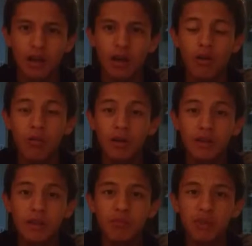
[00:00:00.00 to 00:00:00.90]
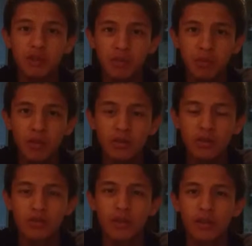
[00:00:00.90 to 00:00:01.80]
how were the principles
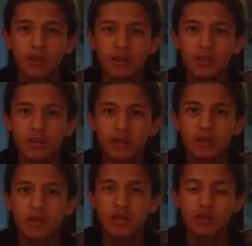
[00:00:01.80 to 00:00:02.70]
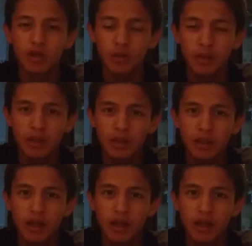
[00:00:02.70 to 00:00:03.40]
of inheritance discovered,